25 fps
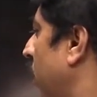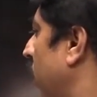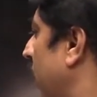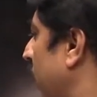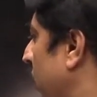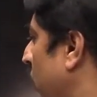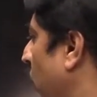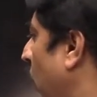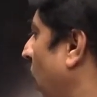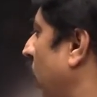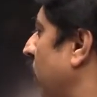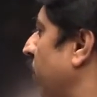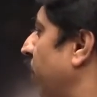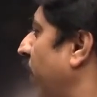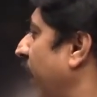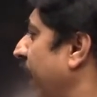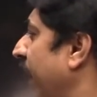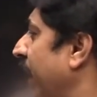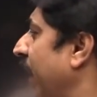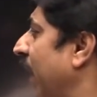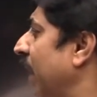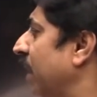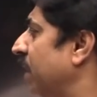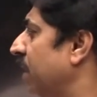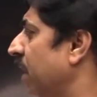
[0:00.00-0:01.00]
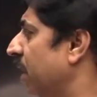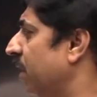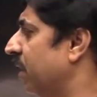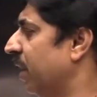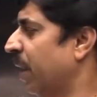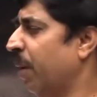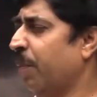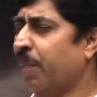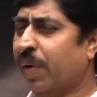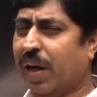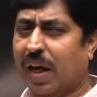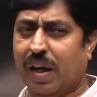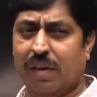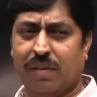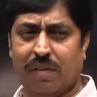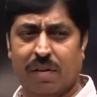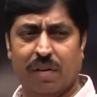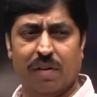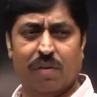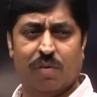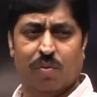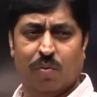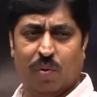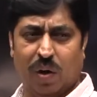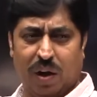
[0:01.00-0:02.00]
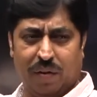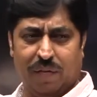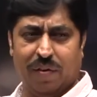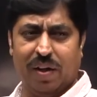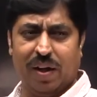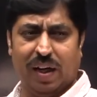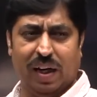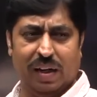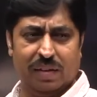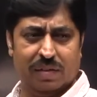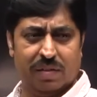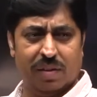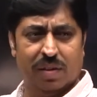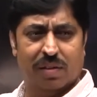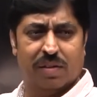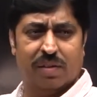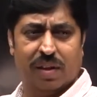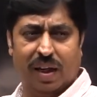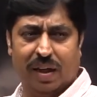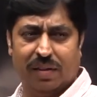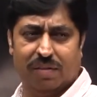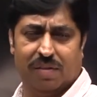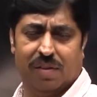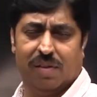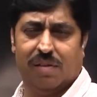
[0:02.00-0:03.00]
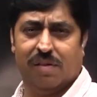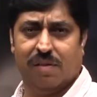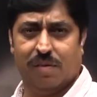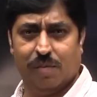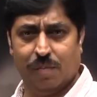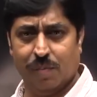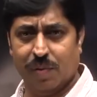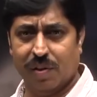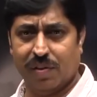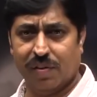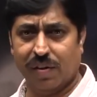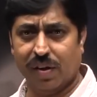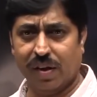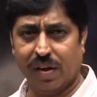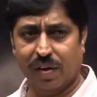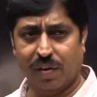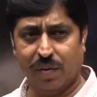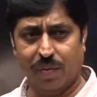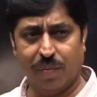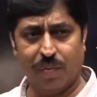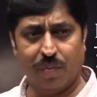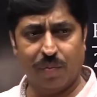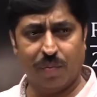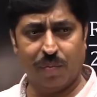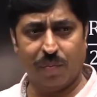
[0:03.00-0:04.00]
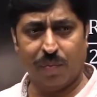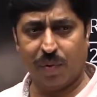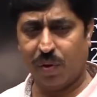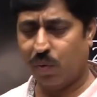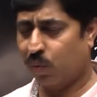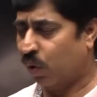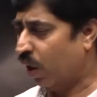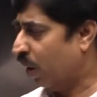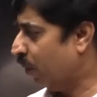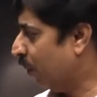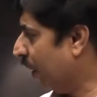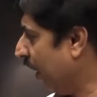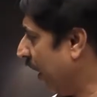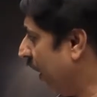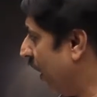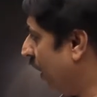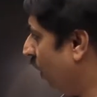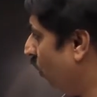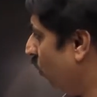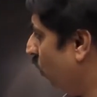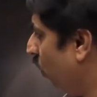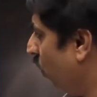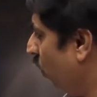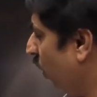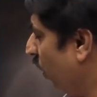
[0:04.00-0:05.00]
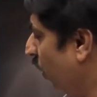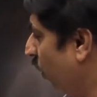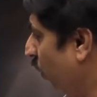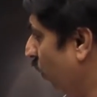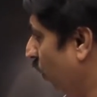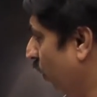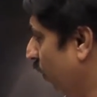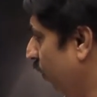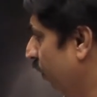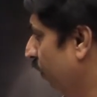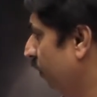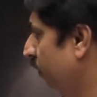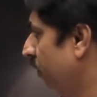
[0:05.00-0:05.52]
this cos phi cancels, m cancels, whatever cancels, cancels basically. You can make it out on your own.